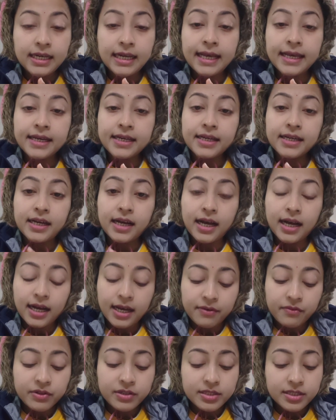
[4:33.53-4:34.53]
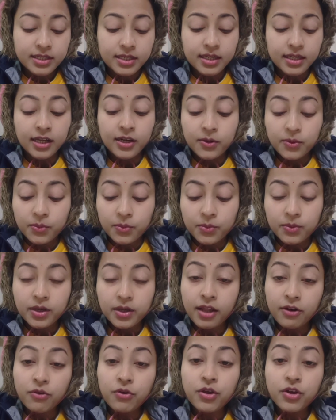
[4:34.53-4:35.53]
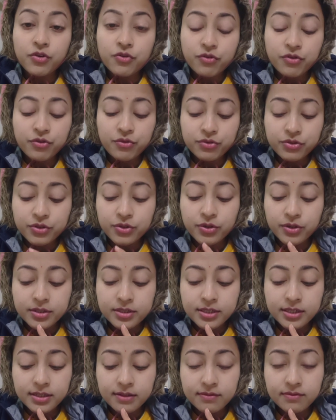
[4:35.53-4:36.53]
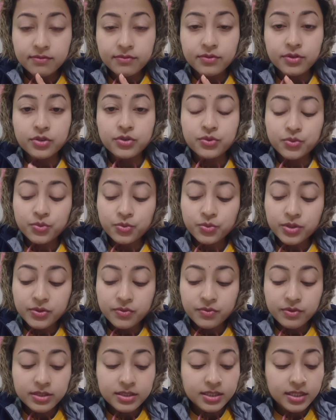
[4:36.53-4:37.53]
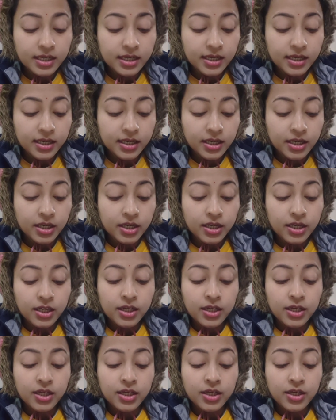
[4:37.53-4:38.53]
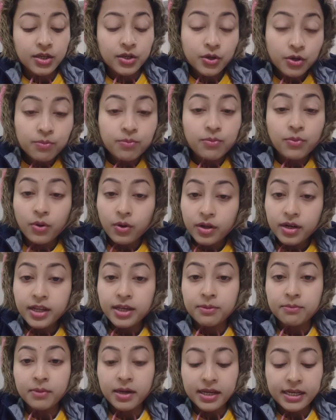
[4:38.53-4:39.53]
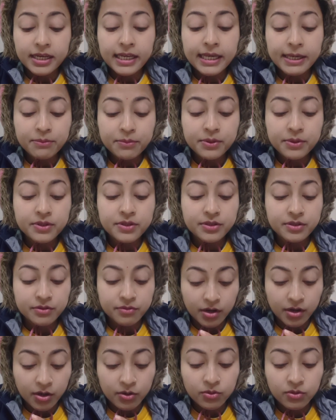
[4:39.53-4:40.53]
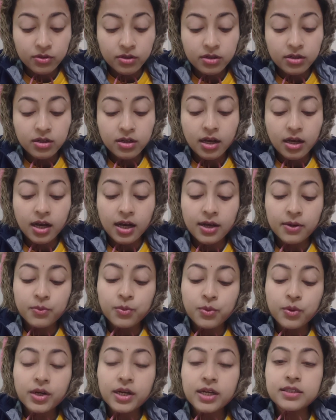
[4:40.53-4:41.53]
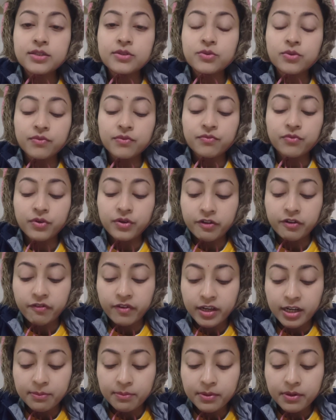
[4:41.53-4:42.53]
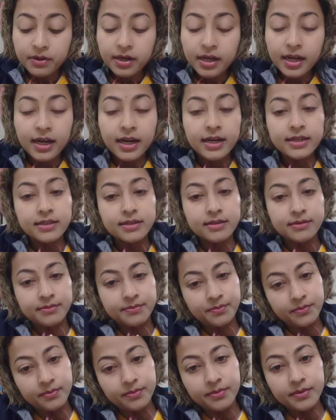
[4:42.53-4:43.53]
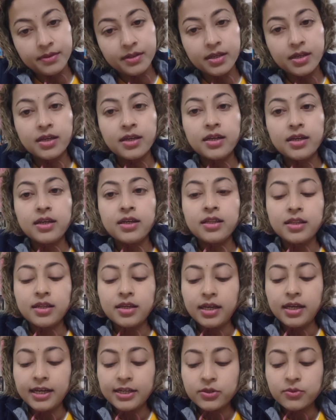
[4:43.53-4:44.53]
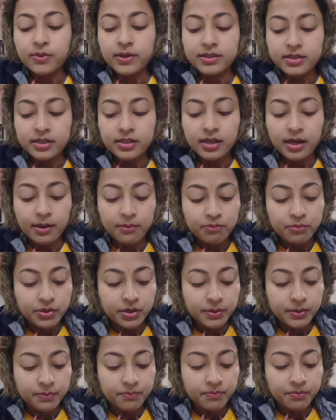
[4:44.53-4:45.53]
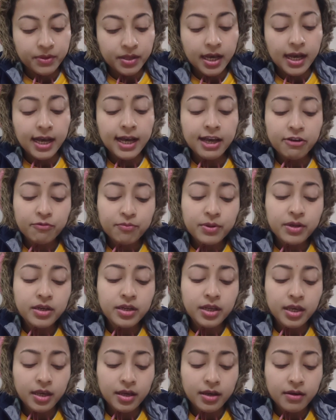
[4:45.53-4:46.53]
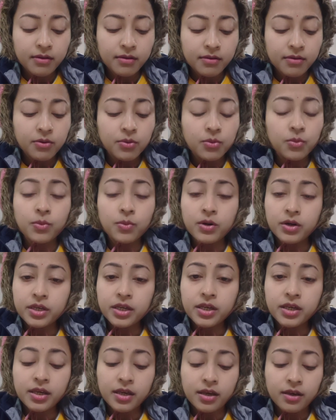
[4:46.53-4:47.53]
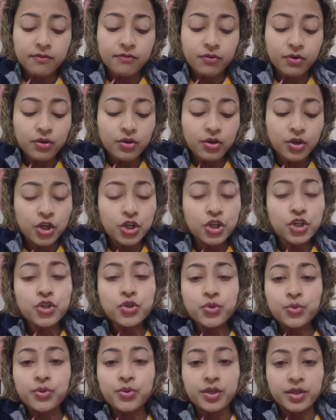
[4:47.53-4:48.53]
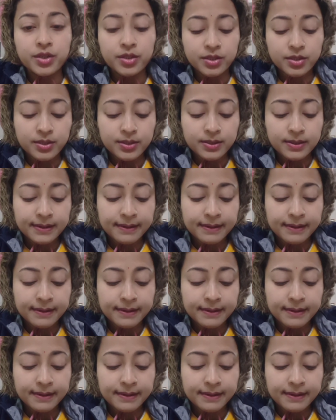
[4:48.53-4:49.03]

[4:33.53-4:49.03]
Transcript: Like I will say, hello, can you introduce yourself? The student will say, good morning, my name is Rahul. I work as a software developer at XYZ company. I have been working here for 2 years.